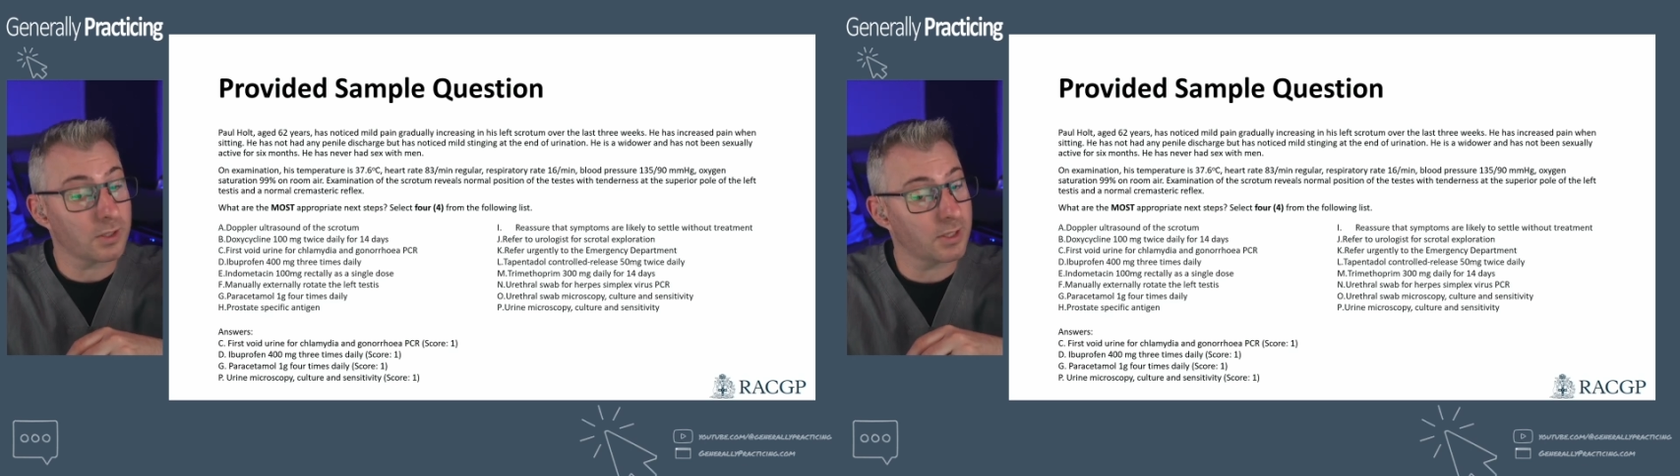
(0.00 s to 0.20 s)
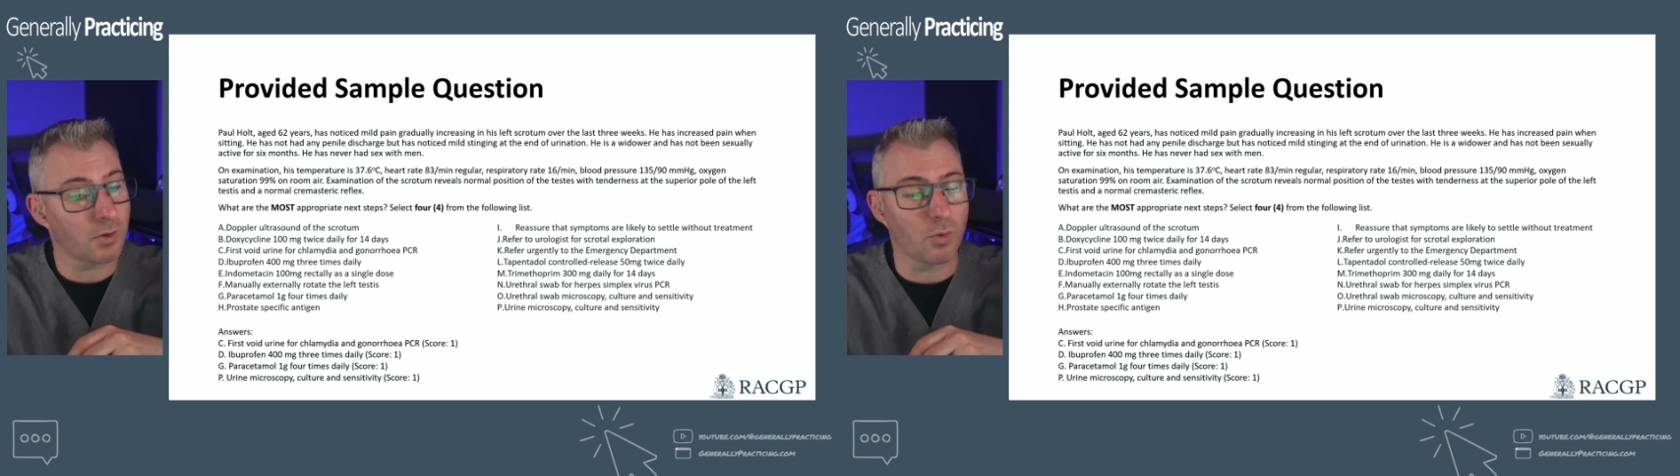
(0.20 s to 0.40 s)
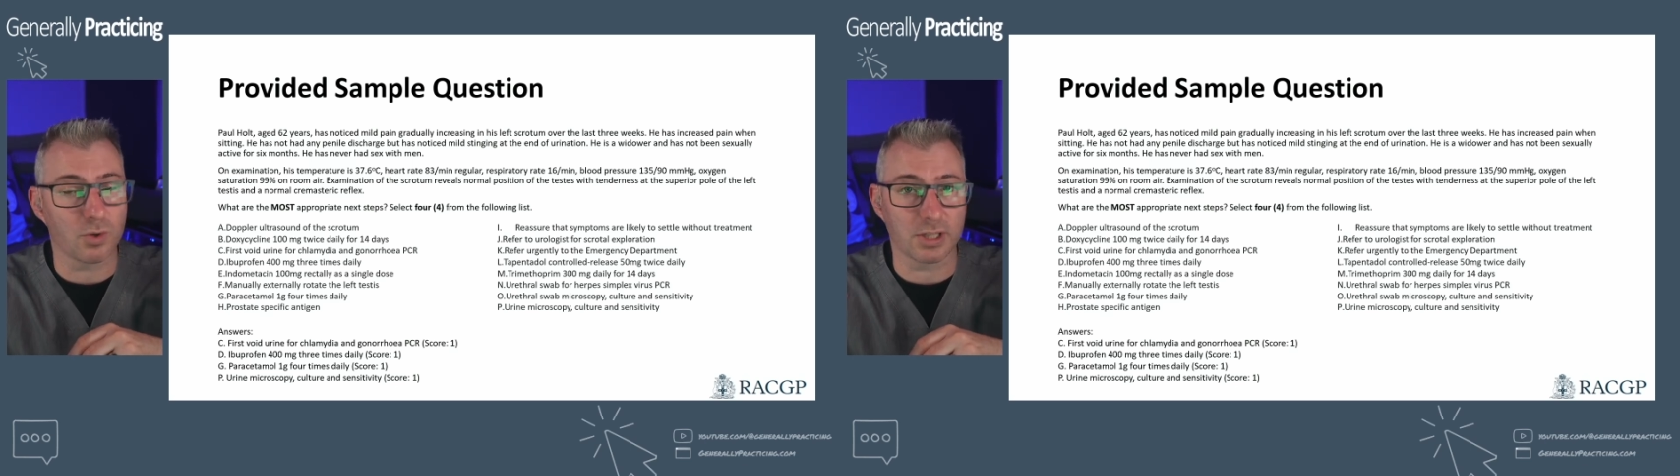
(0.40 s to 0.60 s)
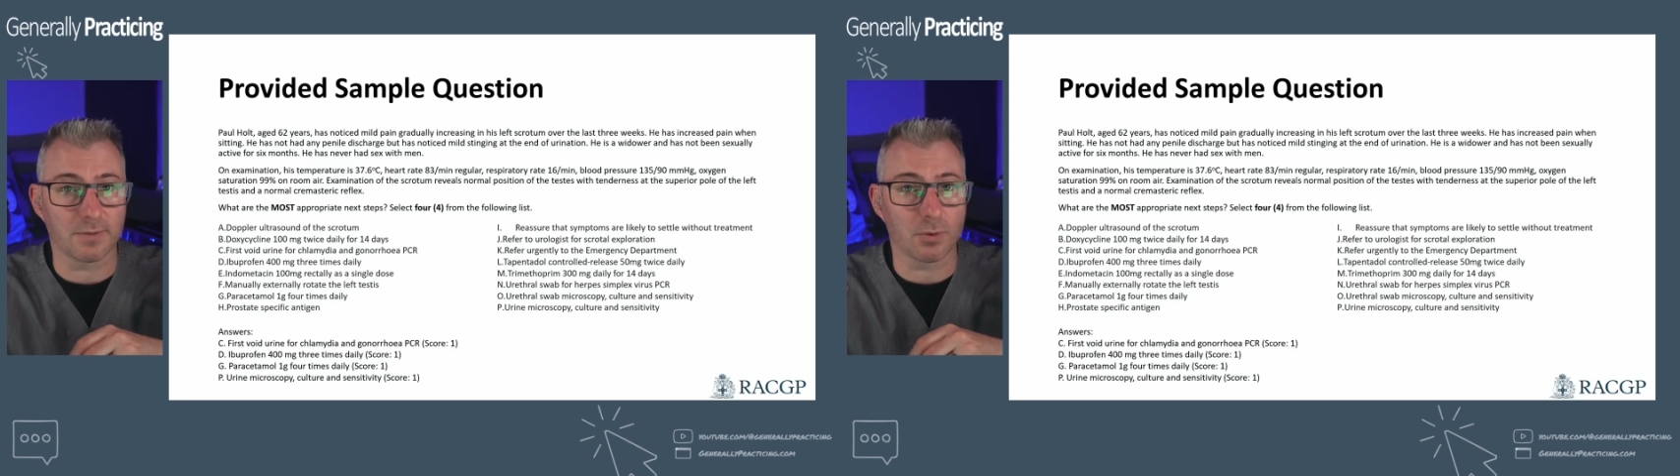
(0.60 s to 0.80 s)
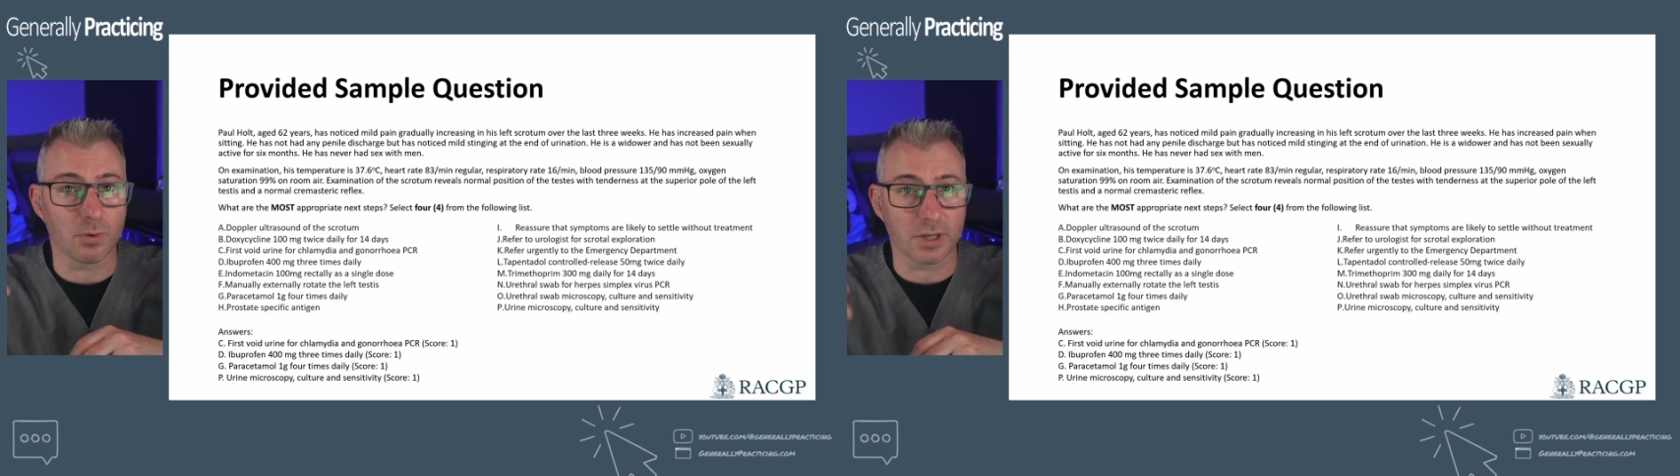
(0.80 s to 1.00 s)
the causative
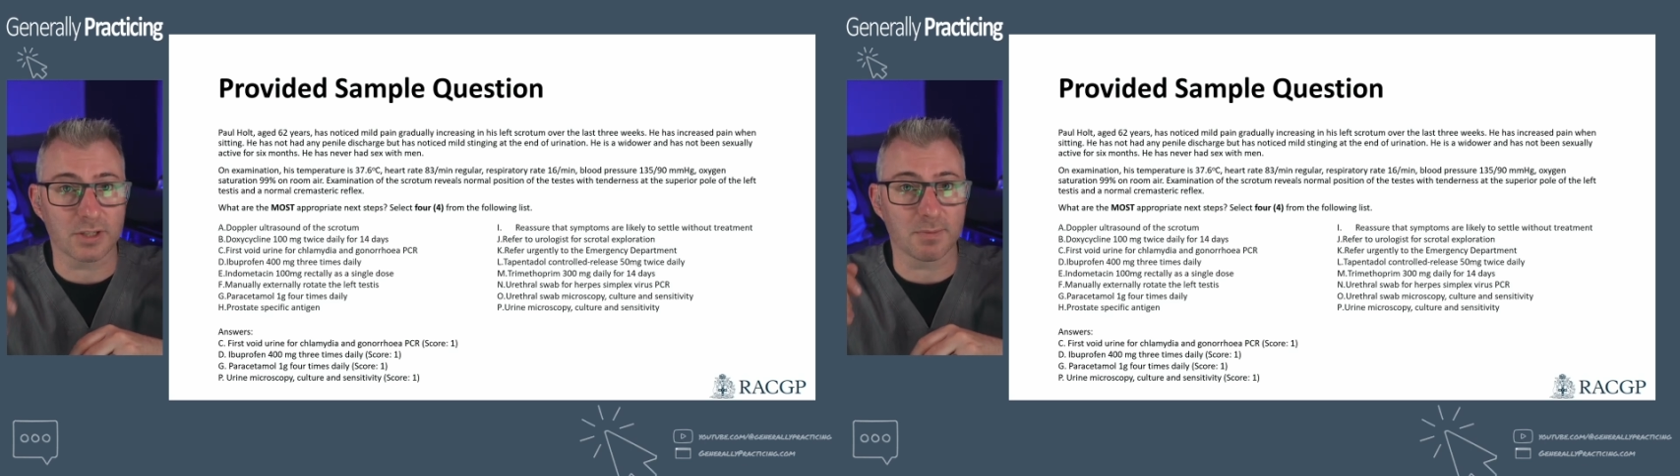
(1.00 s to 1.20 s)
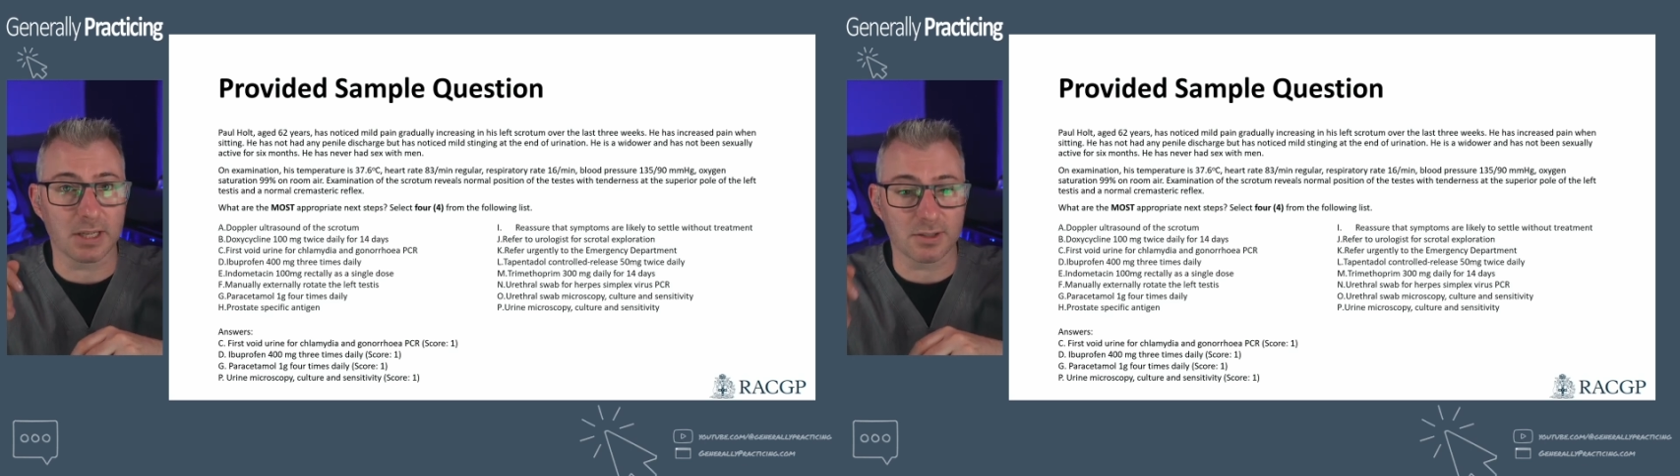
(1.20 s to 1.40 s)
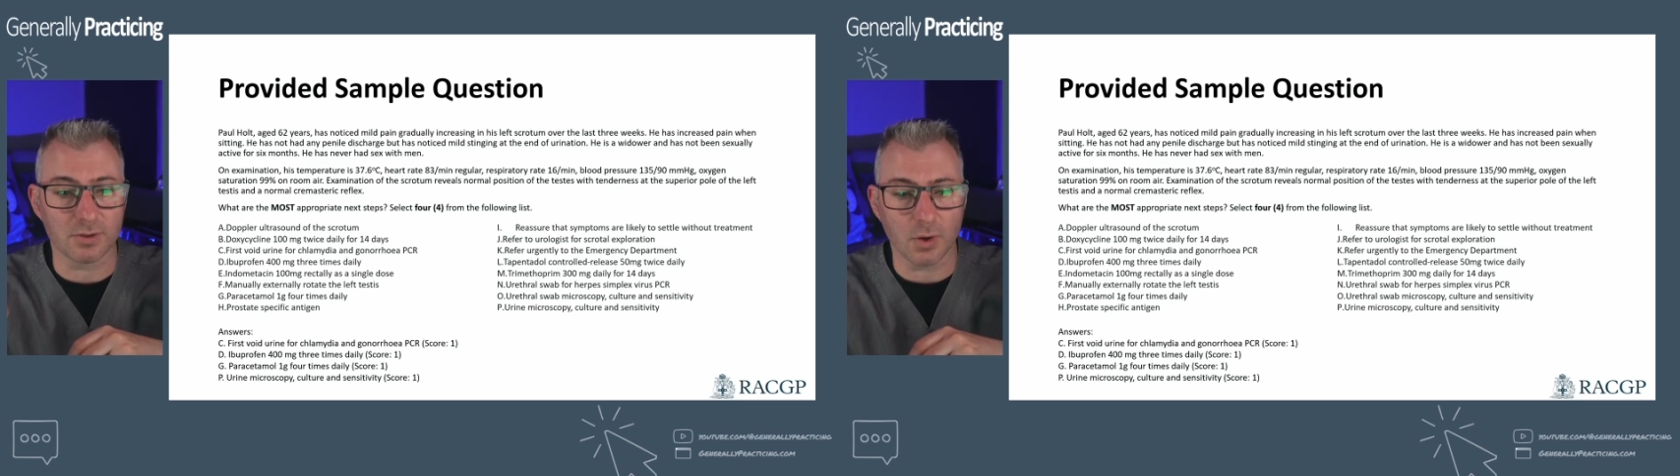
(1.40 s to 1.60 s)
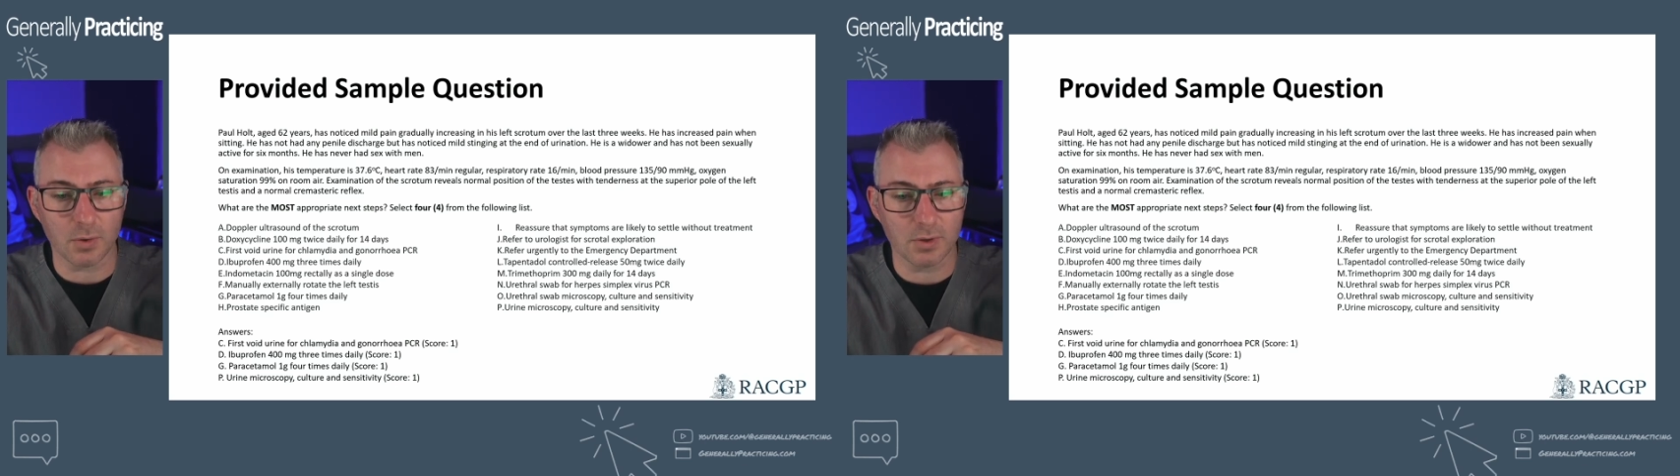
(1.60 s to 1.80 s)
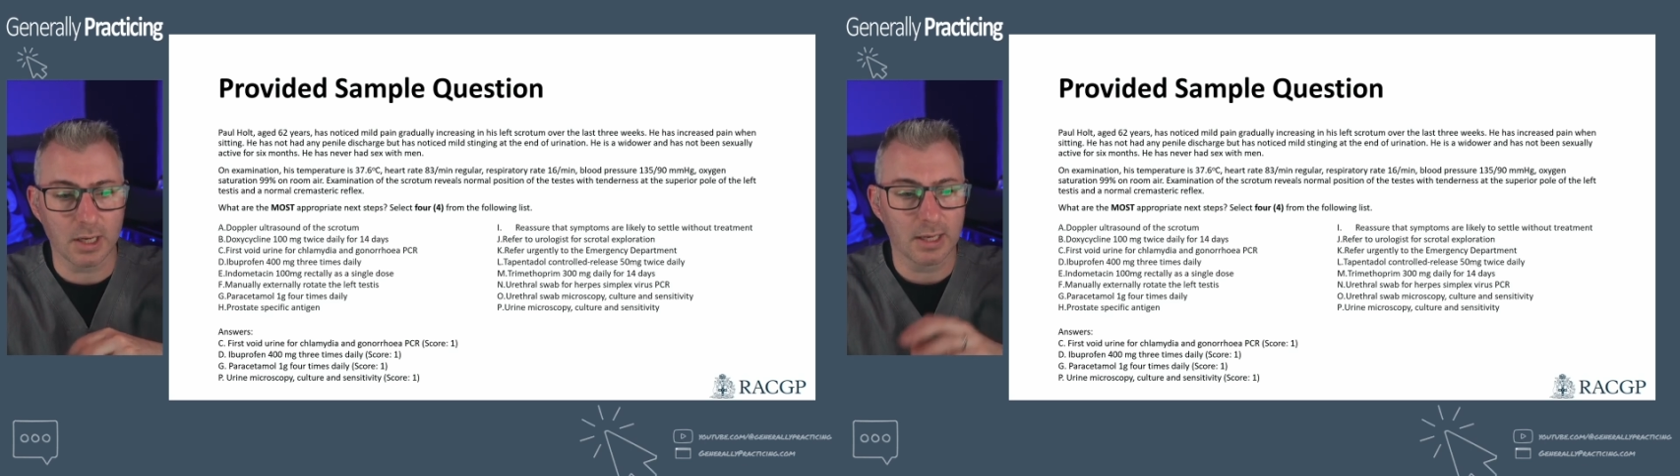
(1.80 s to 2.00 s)
organism is known